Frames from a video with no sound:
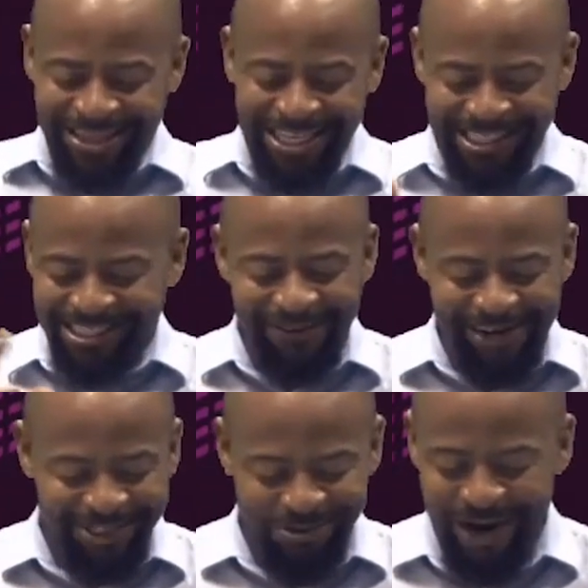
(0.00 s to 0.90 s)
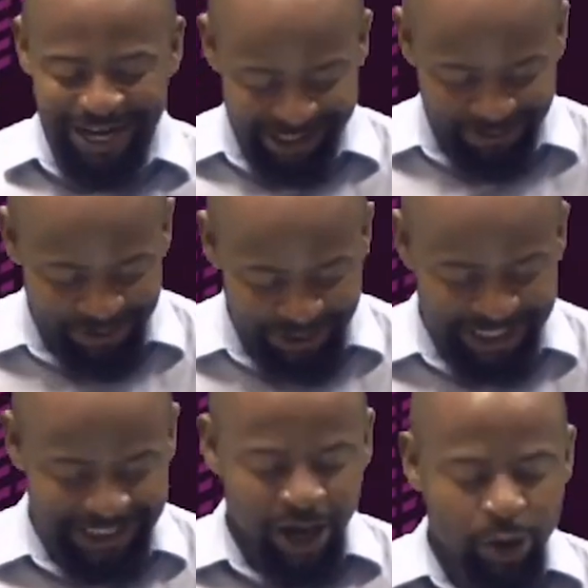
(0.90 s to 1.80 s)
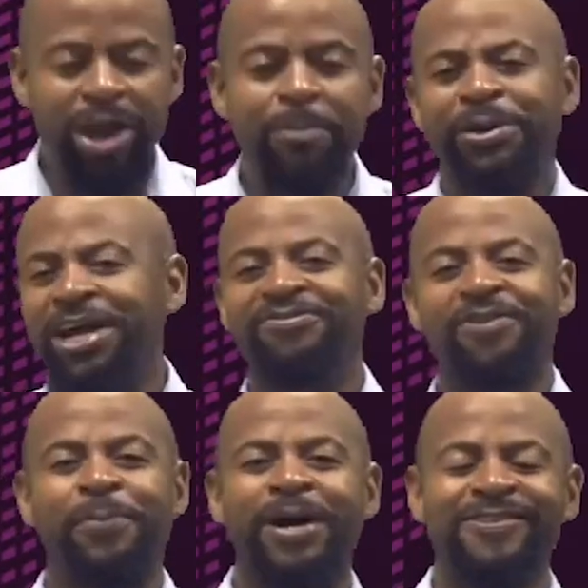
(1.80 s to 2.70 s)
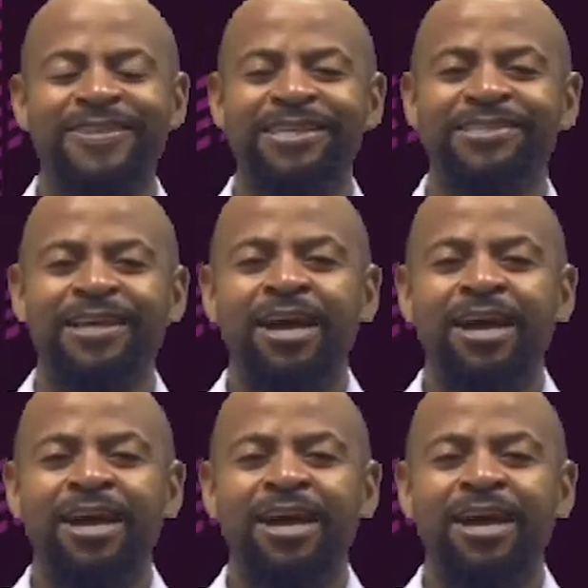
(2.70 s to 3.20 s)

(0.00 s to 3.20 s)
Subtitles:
This is our last one. Let's push it. We prayed for pastors